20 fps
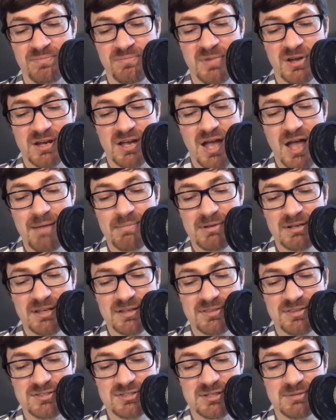A comment
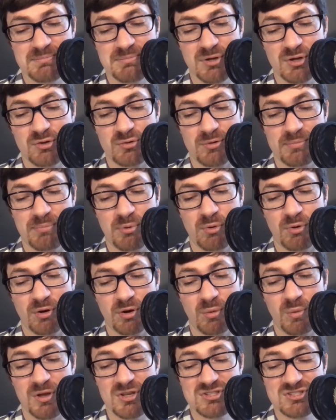like this can build
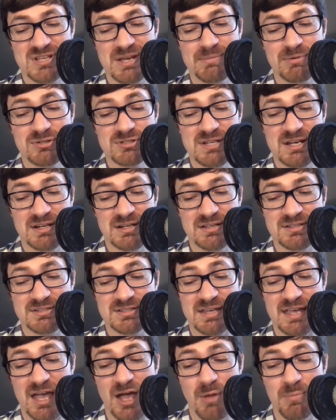rapport while
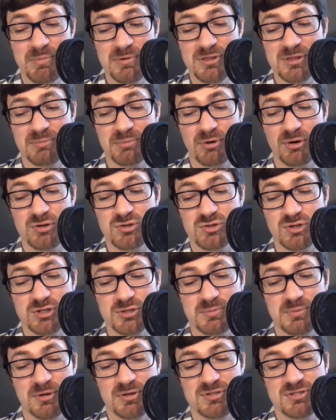simultaneously helping the pro-choice
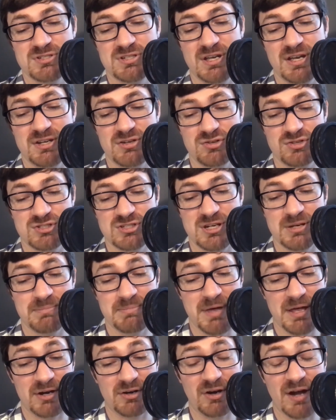person to understand
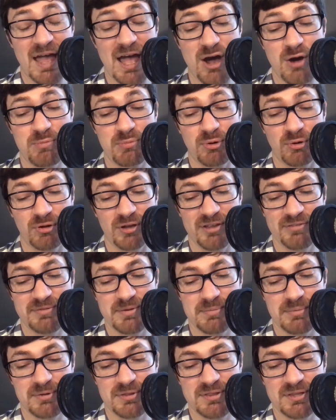better how pro-life
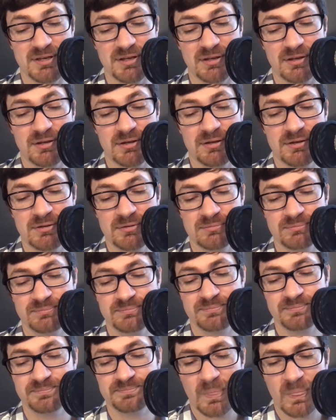people think.
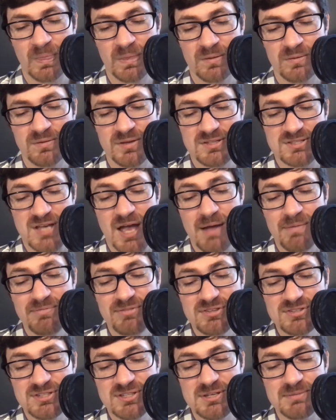It's
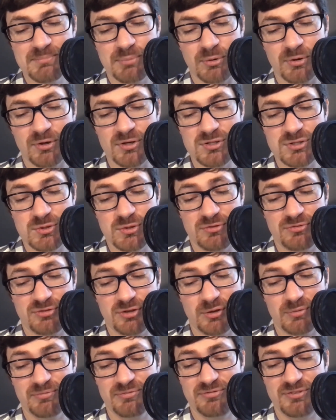obviously important to
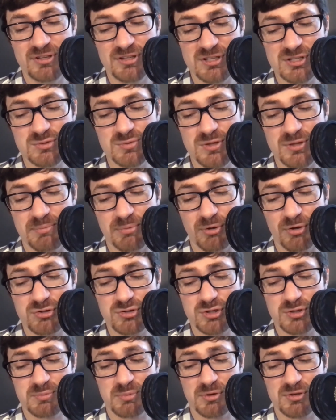affirm feelings when the
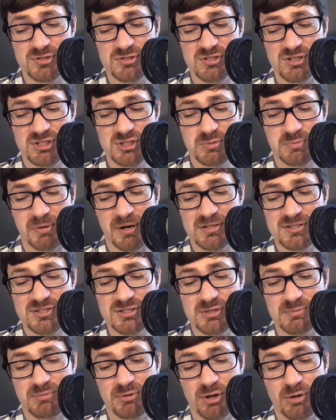pro-choice person expresses
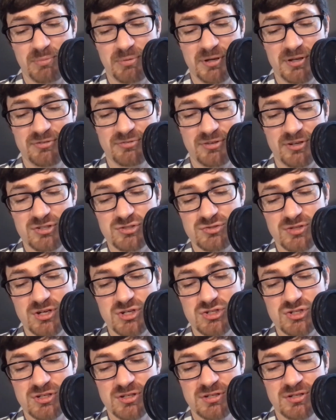appropriate
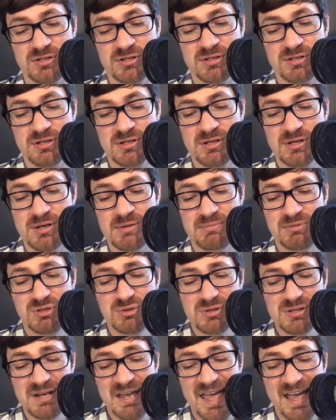frustration. But you
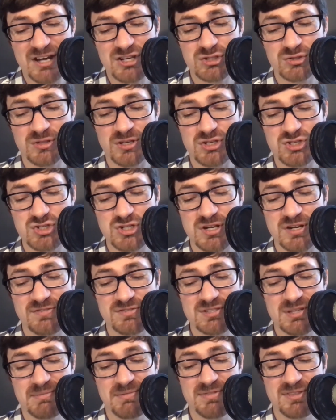can actually achieve
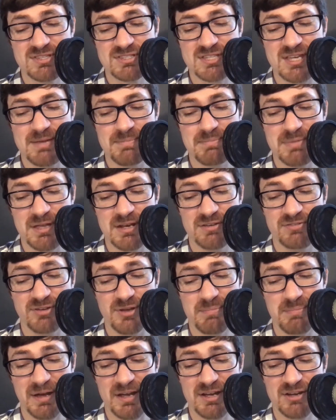some of the same
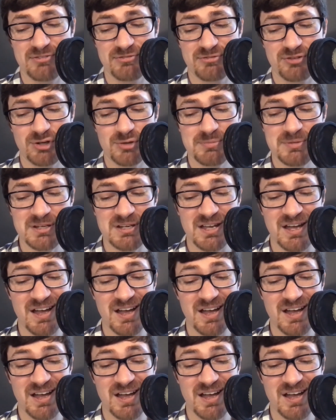benefit by affirming